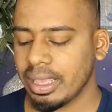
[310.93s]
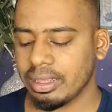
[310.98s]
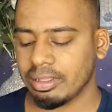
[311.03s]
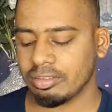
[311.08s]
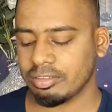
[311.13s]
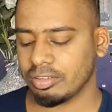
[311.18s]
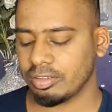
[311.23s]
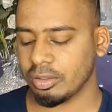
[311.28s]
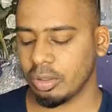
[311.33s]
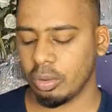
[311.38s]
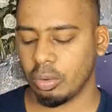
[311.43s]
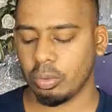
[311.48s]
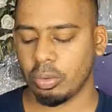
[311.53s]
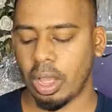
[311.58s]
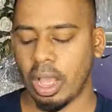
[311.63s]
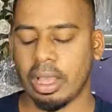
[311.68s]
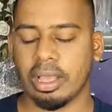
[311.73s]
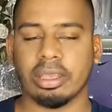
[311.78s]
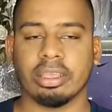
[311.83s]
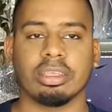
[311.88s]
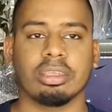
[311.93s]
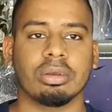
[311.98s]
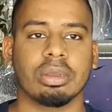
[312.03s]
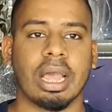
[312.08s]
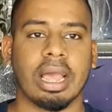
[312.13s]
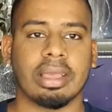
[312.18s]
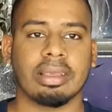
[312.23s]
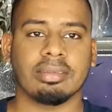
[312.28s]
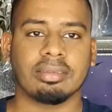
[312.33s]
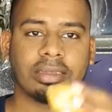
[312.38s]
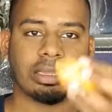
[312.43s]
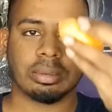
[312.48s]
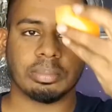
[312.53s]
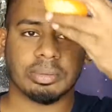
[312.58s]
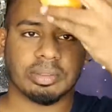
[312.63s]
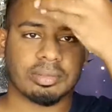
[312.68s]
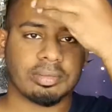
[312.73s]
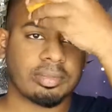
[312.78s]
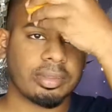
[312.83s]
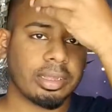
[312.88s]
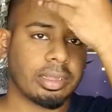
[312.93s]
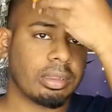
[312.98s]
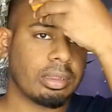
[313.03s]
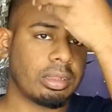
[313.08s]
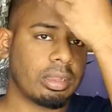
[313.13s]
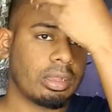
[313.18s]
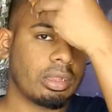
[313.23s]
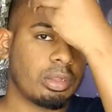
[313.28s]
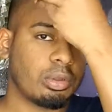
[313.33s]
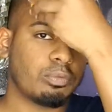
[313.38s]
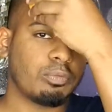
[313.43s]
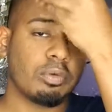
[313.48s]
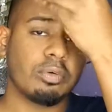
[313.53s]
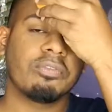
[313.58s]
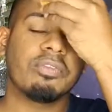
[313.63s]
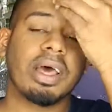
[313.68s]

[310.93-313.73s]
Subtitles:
Yeah, so are you guys gonna be single